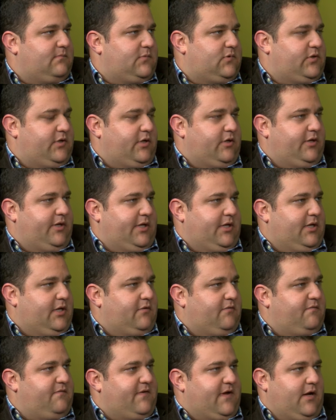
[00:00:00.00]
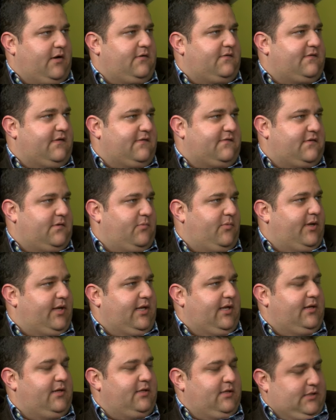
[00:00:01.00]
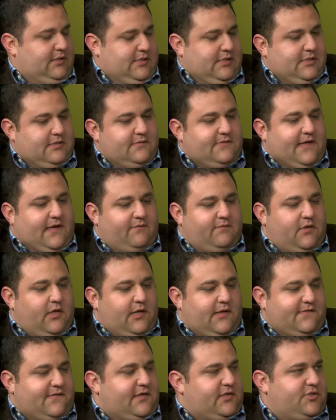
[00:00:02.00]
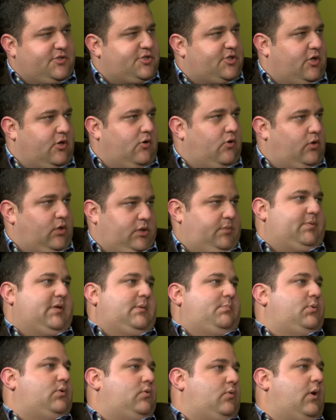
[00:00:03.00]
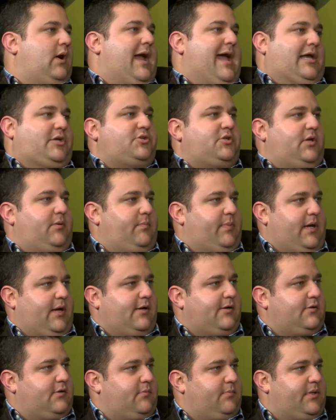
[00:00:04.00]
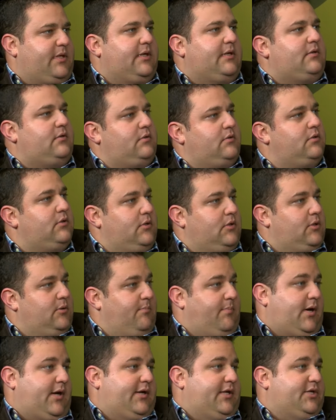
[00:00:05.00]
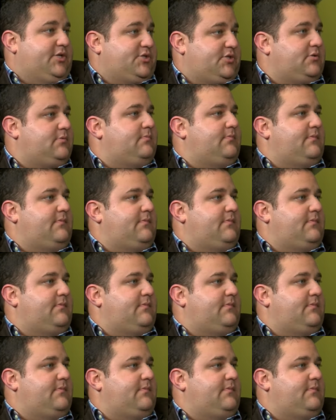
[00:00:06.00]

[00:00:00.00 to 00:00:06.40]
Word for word: clearly an unfair system. We need to have laws that ensure only people who are actually impaired are being punished.